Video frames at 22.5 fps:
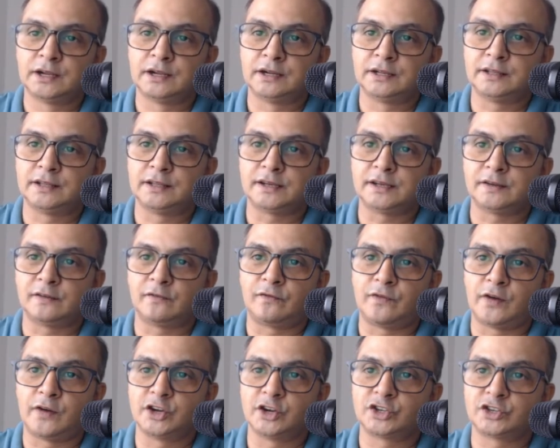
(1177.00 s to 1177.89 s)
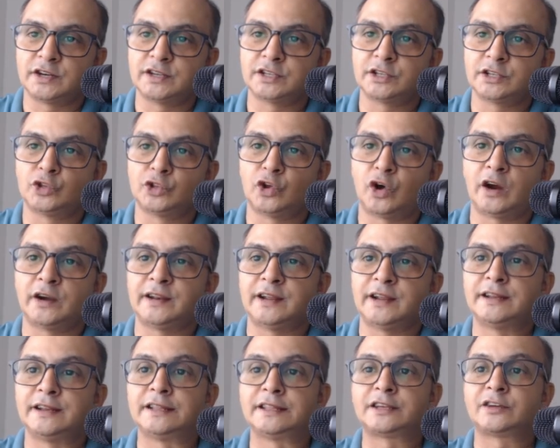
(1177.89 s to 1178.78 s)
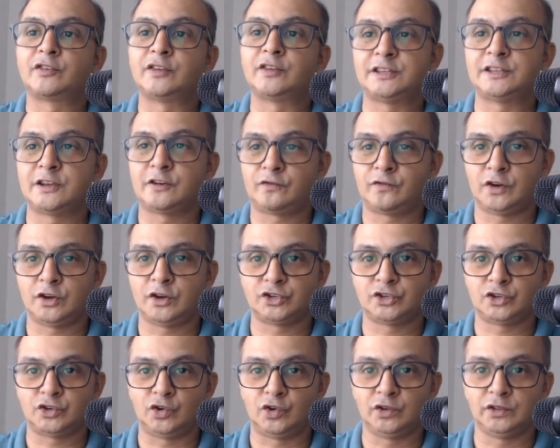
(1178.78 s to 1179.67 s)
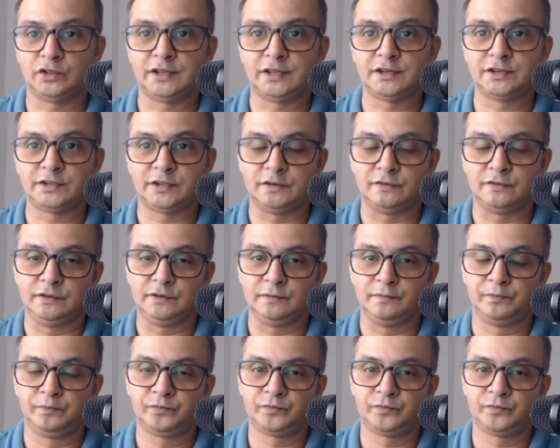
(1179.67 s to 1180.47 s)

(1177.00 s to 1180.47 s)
the function is not an increasing function on the interval.